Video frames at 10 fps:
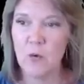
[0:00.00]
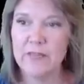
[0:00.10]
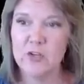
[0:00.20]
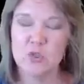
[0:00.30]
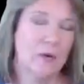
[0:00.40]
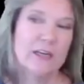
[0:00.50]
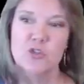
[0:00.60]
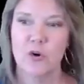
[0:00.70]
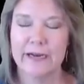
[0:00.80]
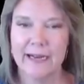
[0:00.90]
one of those quick
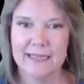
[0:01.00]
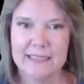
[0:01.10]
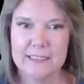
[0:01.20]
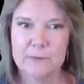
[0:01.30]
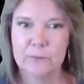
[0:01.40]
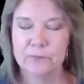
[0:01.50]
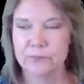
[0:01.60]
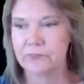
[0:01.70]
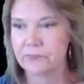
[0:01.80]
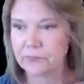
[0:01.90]
shortcuts.
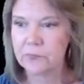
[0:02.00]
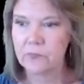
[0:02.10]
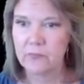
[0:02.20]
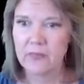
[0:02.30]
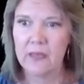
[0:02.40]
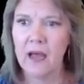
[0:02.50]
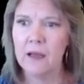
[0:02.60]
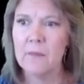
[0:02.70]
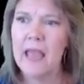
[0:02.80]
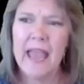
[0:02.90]
And